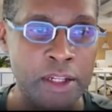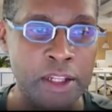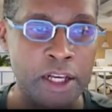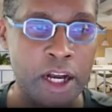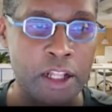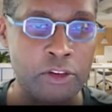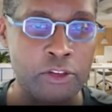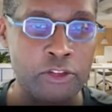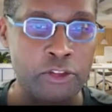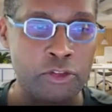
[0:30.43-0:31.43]
the
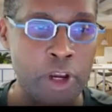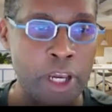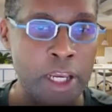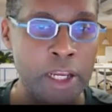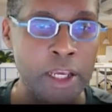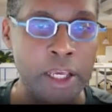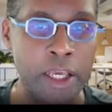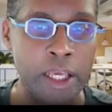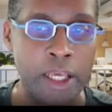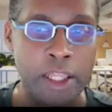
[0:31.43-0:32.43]
color's great,
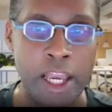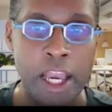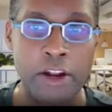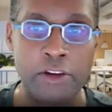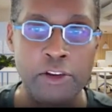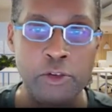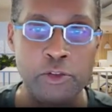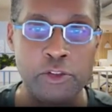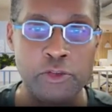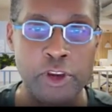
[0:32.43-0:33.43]
the
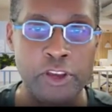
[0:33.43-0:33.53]
user face